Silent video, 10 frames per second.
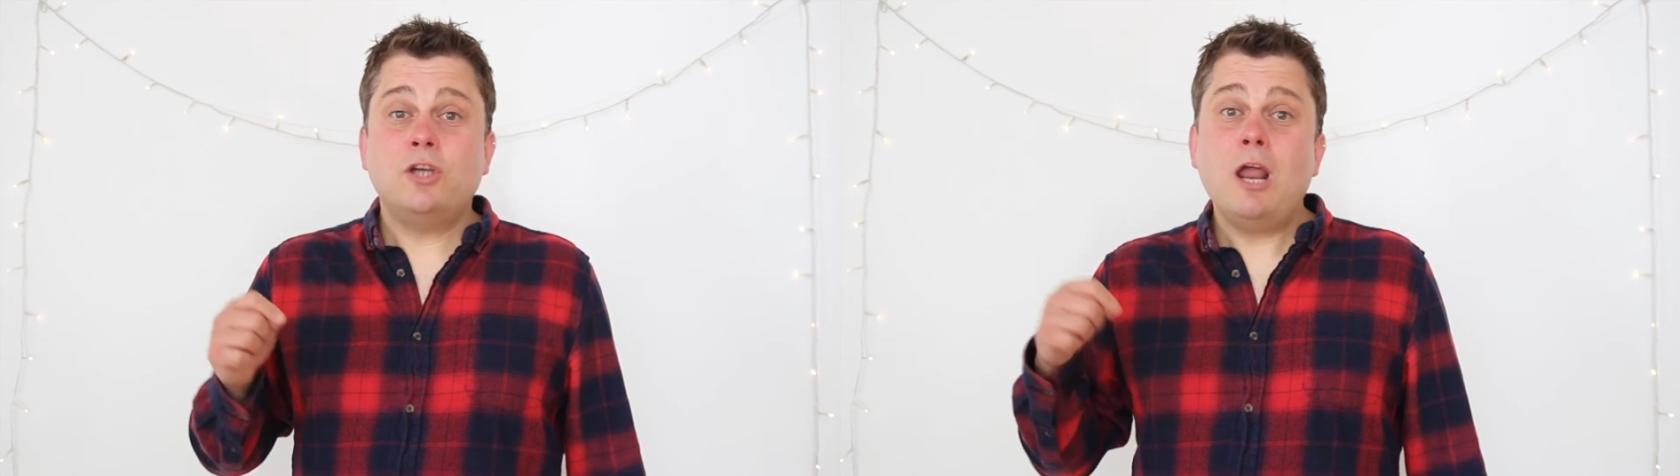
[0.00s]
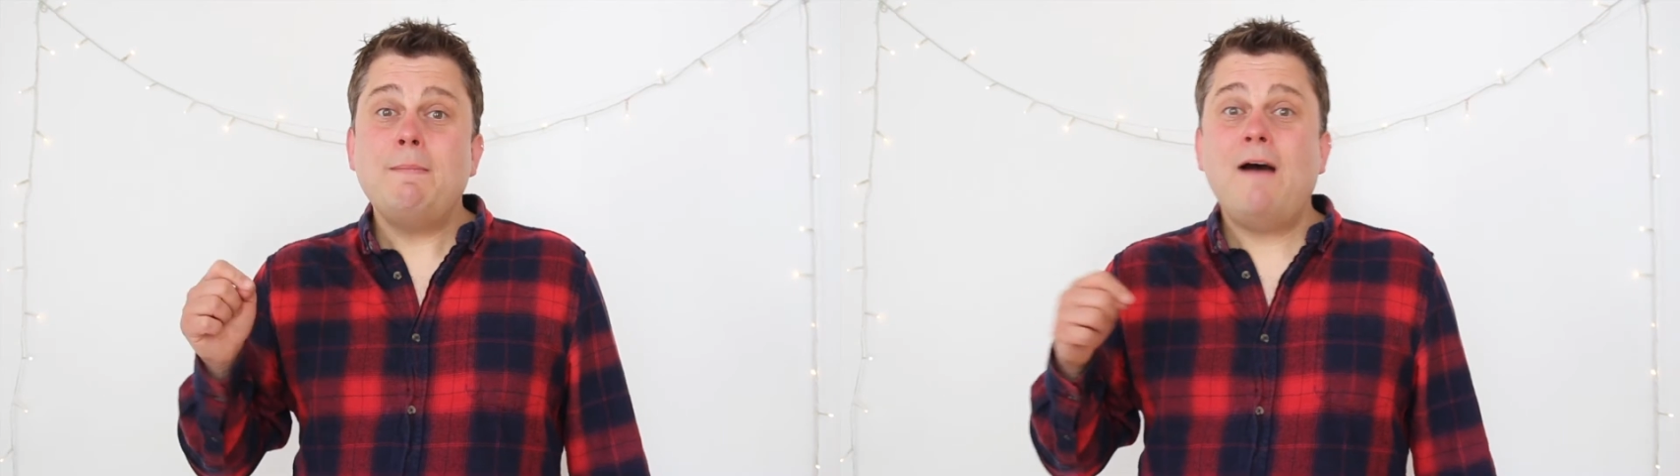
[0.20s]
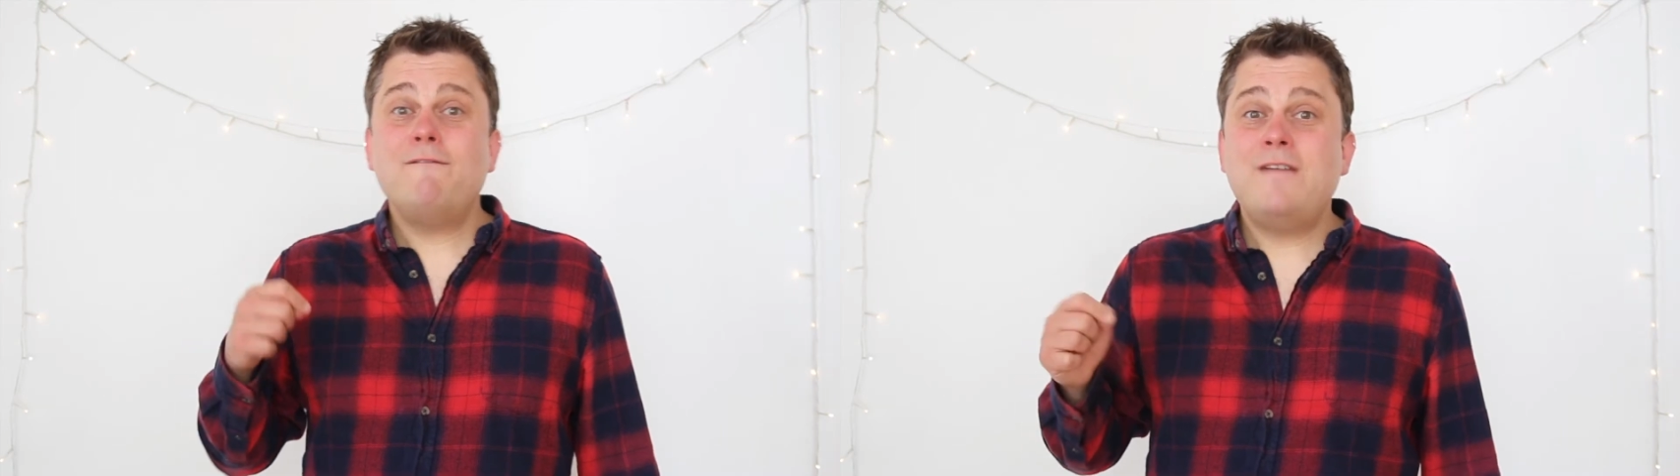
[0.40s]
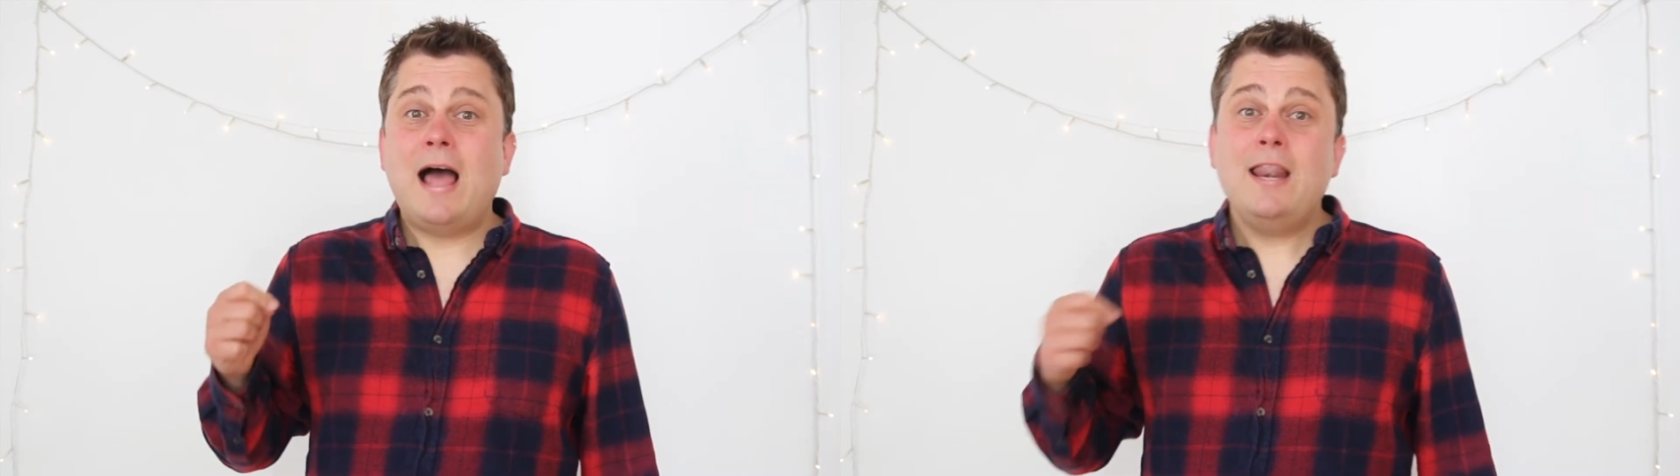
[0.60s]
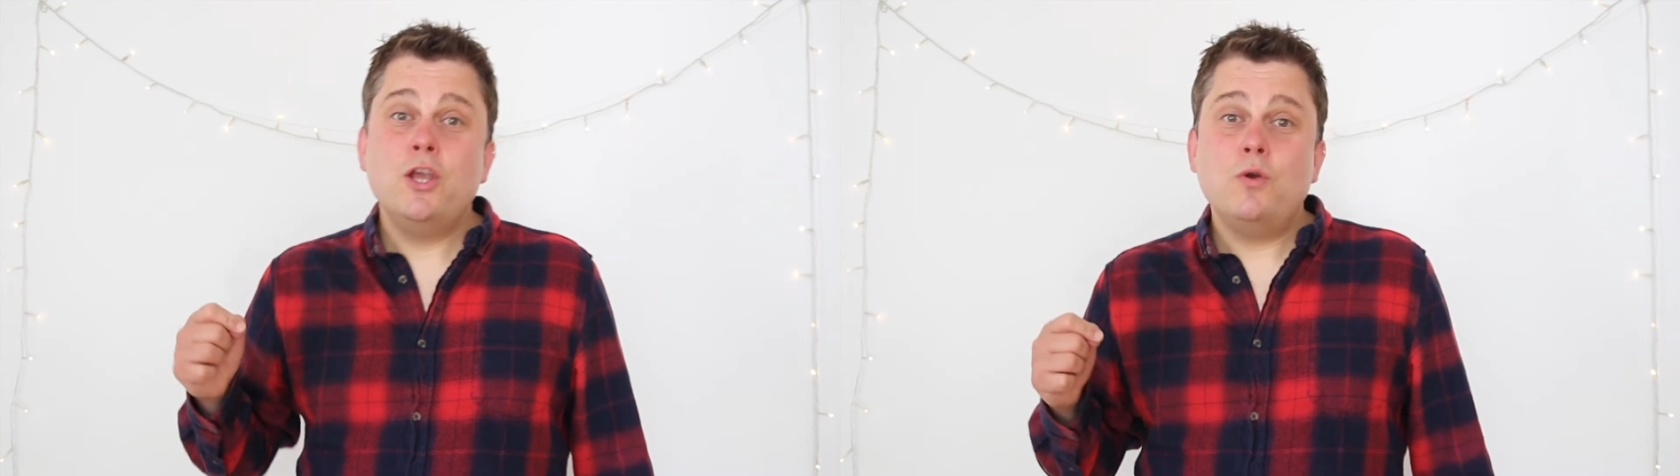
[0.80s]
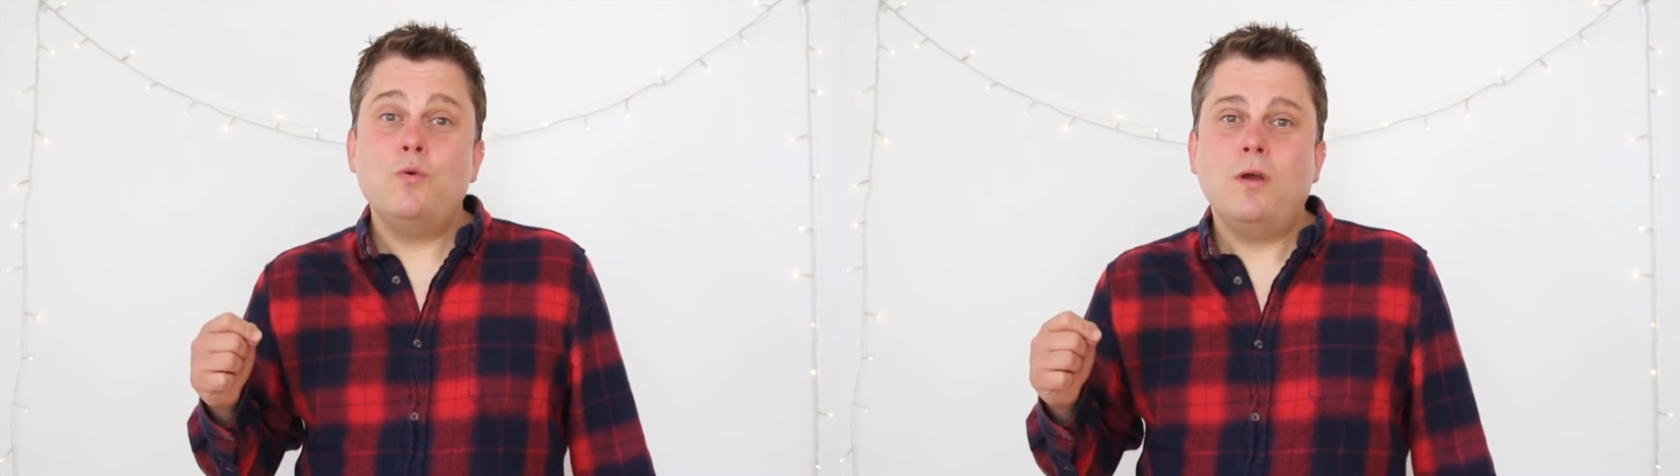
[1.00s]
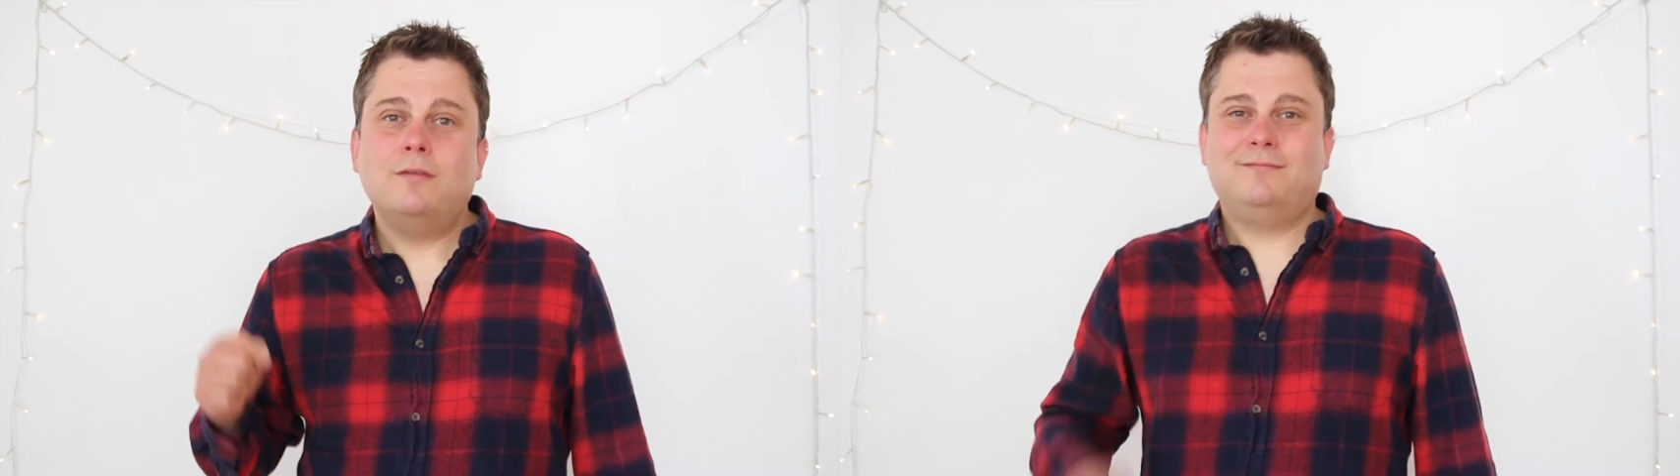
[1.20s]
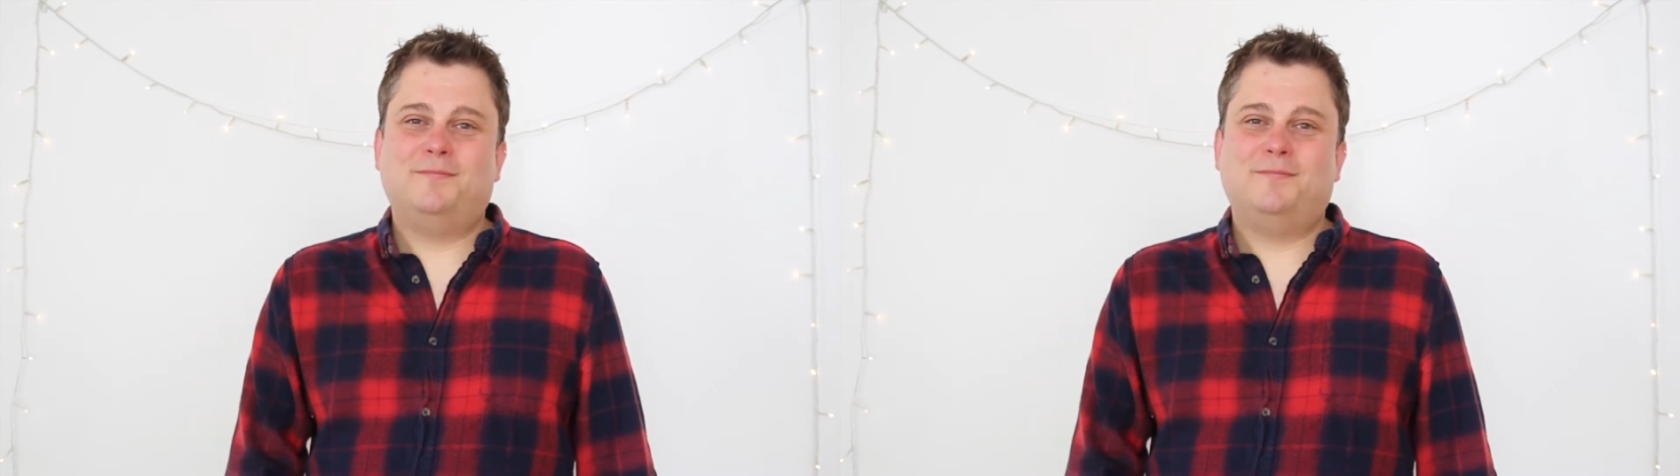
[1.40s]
all about value.